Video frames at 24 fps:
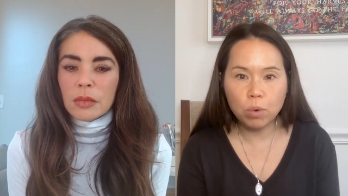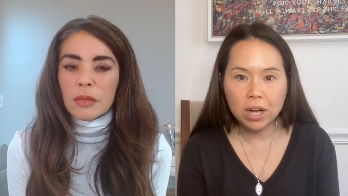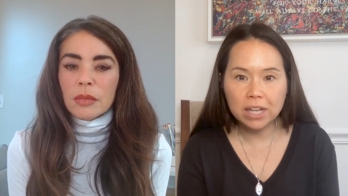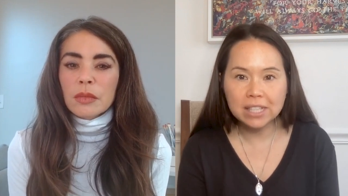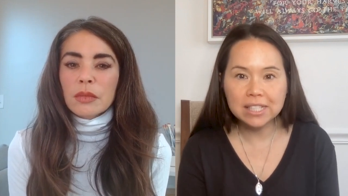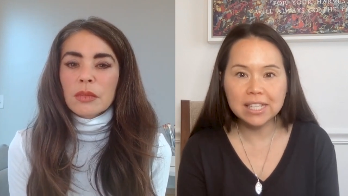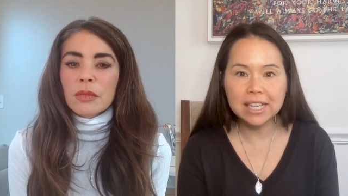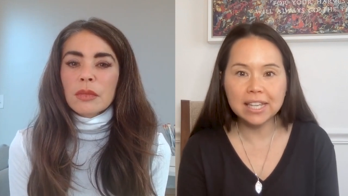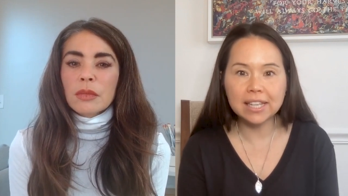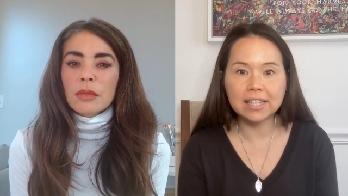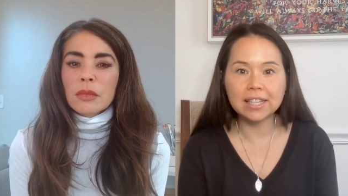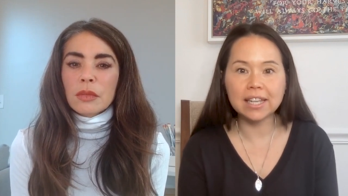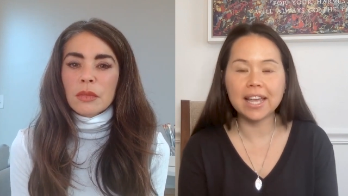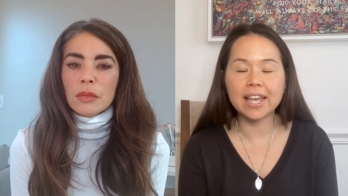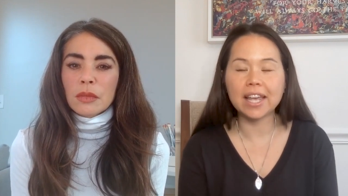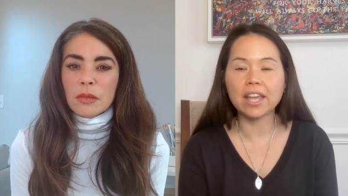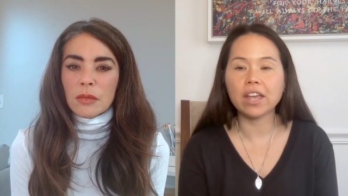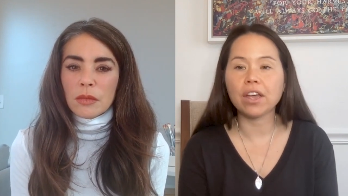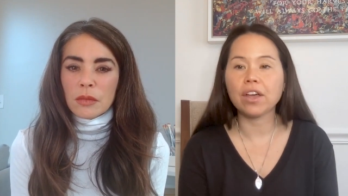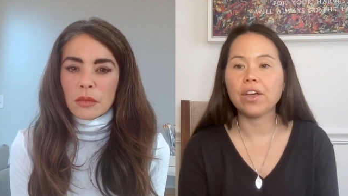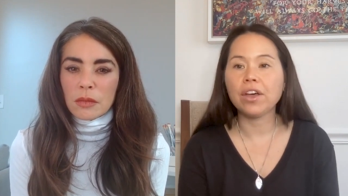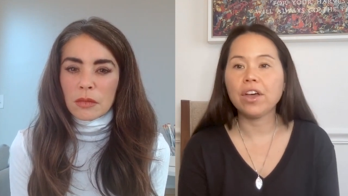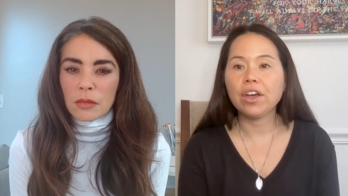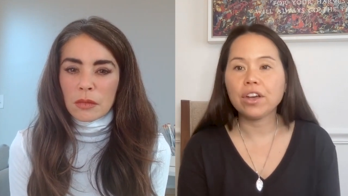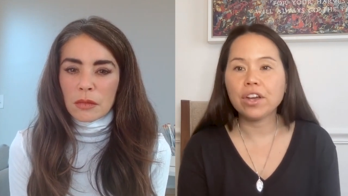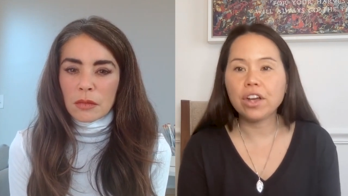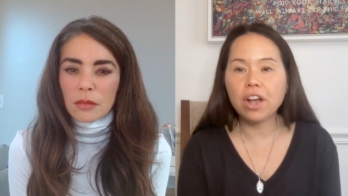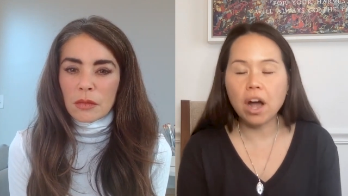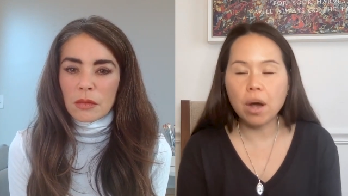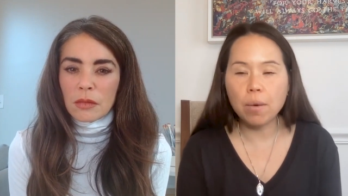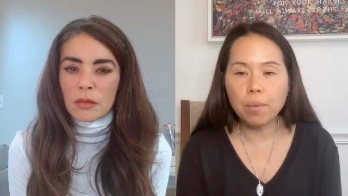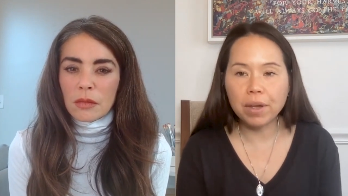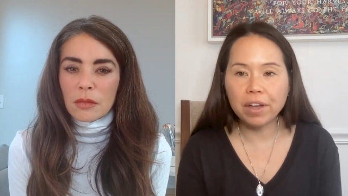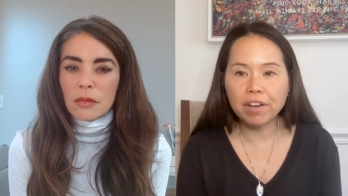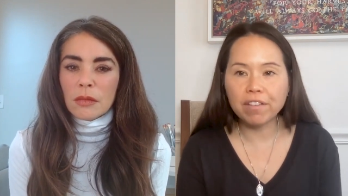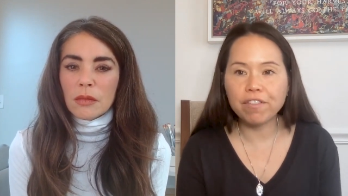Speaker 1: wasn't like
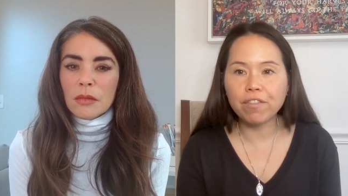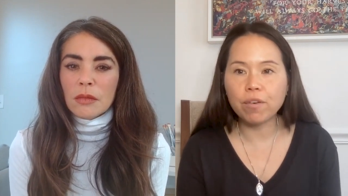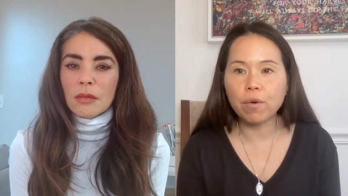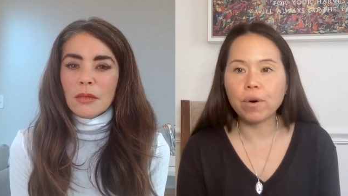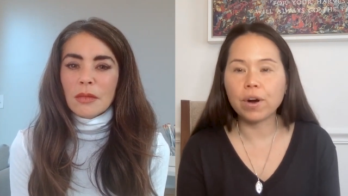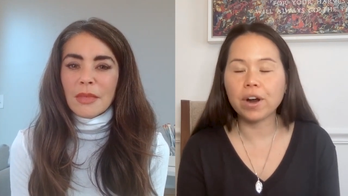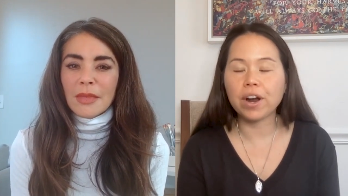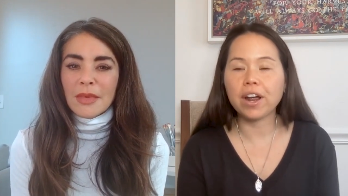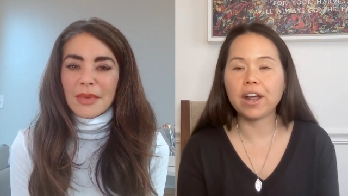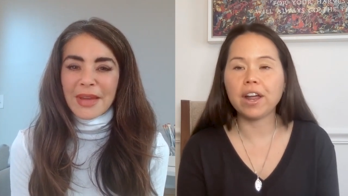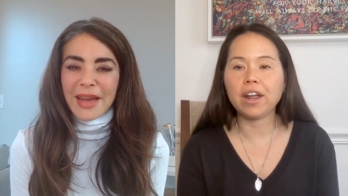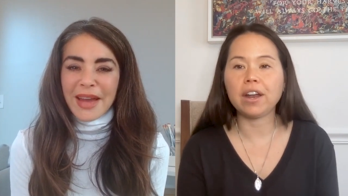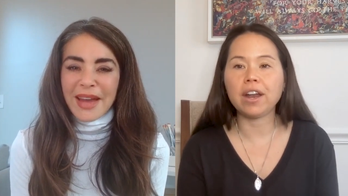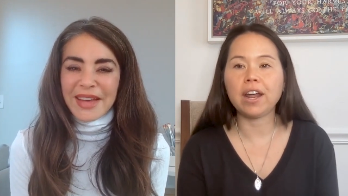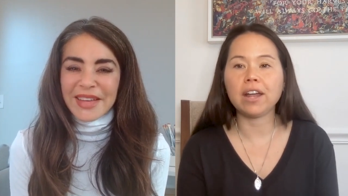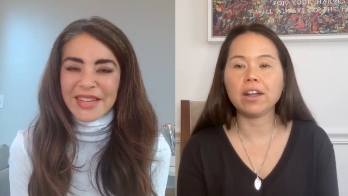going for it yeah.